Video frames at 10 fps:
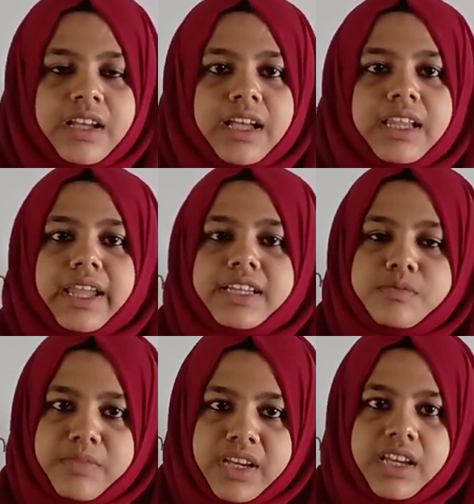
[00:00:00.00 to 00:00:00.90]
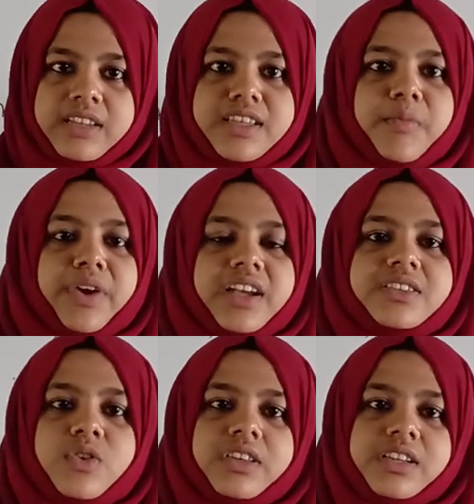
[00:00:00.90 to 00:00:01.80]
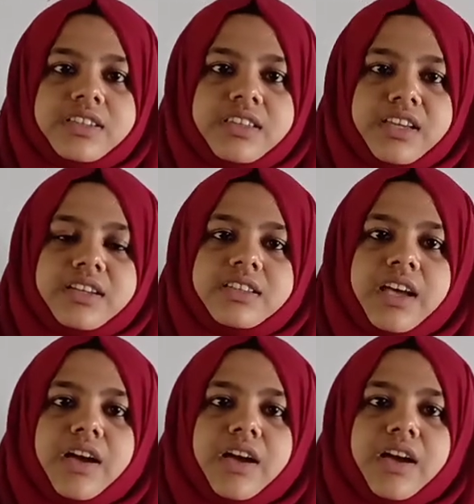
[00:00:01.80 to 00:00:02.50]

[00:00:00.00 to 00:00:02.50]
Let me summarize all these things.